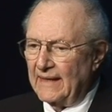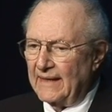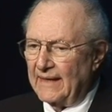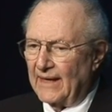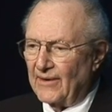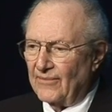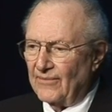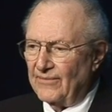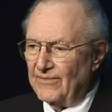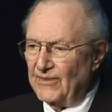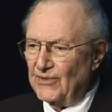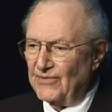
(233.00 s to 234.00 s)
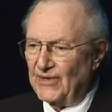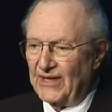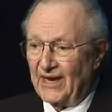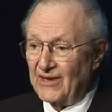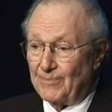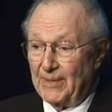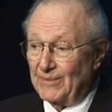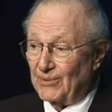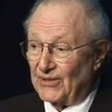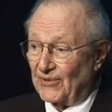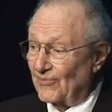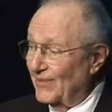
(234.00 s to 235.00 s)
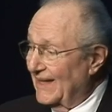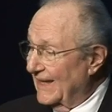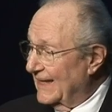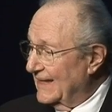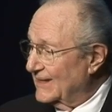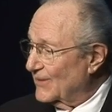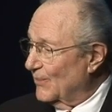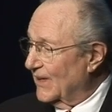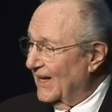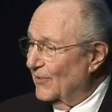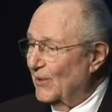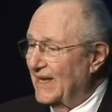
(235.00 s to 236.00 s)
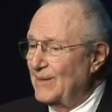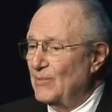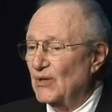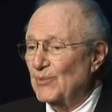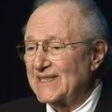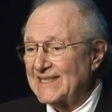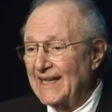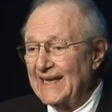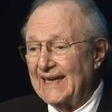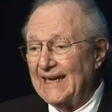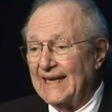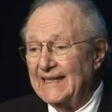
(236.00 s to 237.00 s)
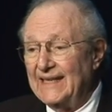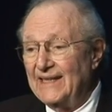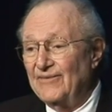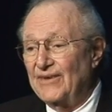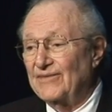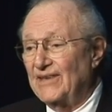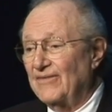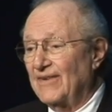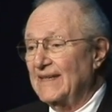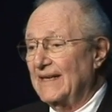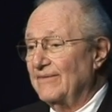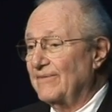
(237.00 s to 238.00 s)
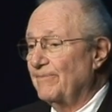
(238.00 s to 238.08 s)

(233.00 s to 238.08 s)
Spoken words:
Now, you young people don't realize what leukemia was like in 1955.